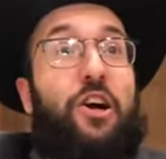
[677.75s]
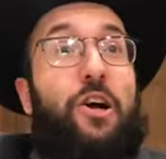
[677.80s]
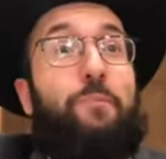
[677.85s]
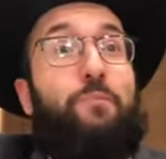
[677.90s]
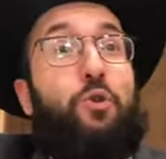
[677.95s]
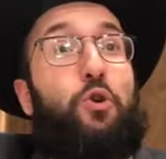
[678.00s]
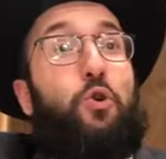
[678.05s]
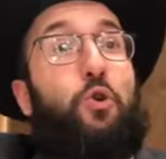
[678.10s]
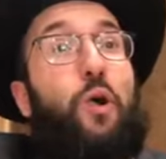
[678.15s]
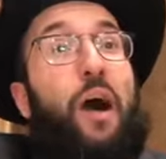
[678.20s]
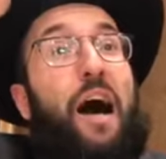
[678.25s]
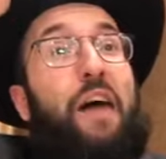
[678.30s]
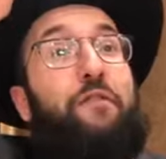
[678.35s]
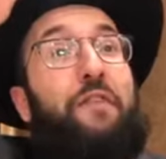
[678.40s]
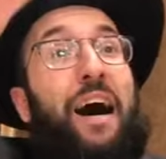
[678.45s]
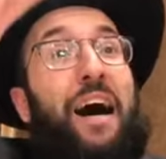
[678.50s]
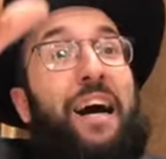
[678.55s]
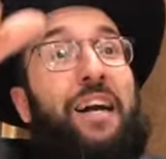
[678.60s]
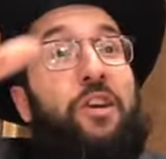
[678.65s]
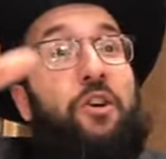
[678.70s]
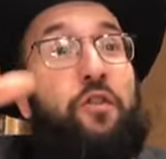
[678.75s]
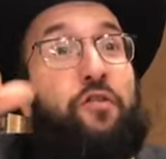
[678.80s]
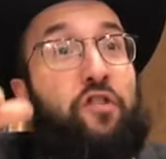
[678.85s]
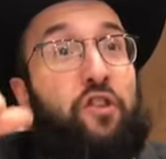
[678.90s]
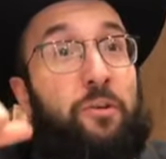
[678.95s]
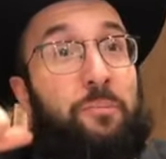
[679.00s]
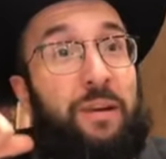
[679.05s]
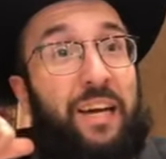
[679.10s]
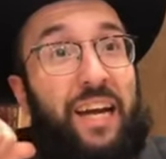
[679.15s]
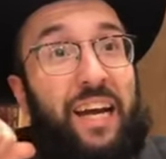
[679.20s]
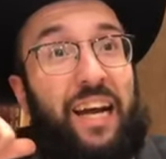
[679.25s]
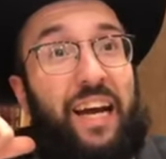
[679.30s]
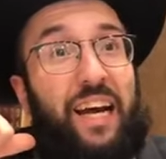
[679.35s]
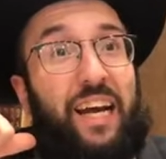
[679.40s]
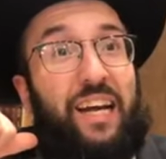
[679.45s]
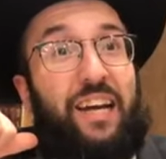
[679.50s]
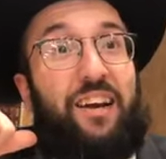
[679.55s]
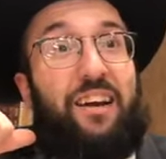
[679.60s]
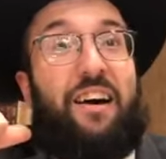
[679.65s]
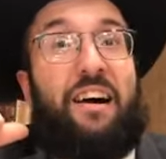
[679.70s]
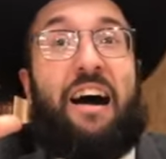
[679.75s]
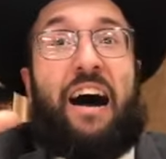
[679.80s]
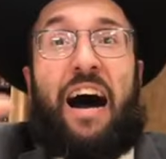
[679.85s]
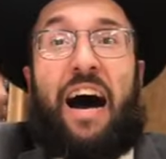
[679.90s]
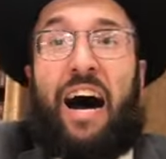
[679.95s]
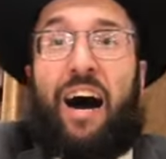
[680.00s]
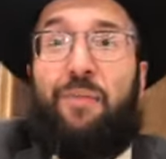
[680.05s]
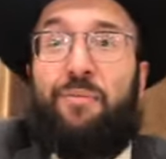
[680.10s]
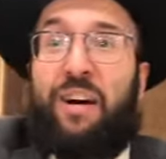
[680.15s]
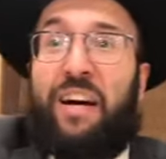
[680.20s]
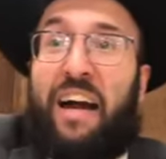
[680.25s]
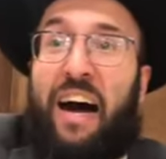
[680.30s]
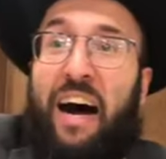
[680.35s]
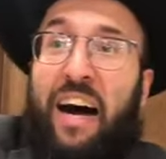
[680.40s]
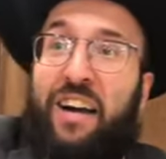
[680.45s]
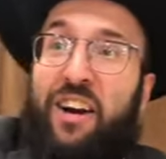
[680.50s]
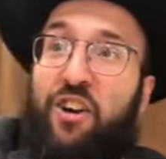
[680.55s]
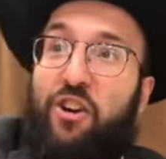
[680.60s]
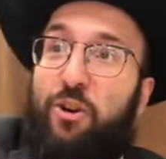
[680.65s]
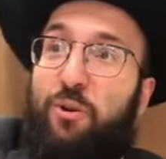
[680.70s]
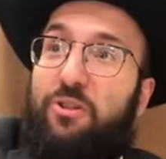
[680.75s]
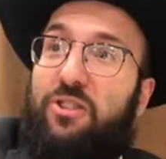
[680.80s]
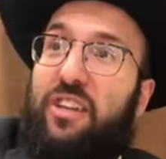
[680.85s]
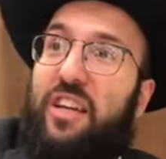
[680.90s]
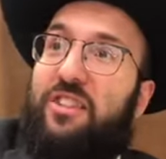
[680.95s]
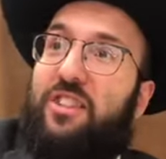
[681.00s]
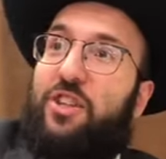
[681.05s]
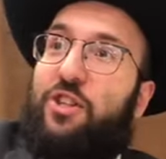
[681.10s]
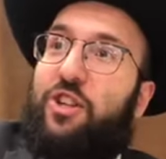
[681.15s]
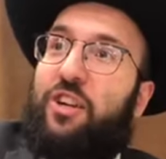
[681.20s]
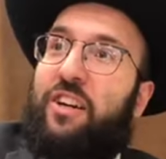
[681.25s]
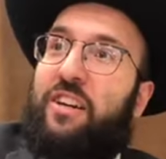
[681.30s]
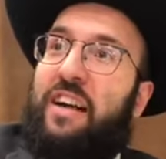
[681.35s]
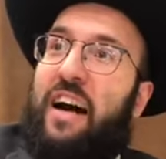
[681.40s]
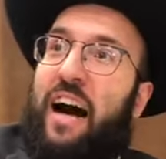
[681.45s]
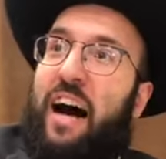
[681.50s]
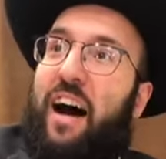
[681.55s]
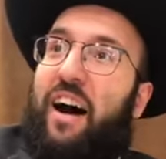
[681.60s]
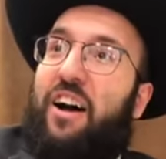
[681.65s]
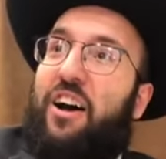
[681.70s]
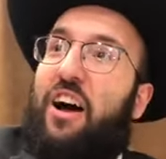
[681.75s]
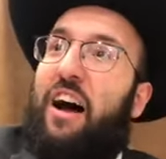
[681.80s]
You have honor for me. I'm going to honor you, says the Shekhinah.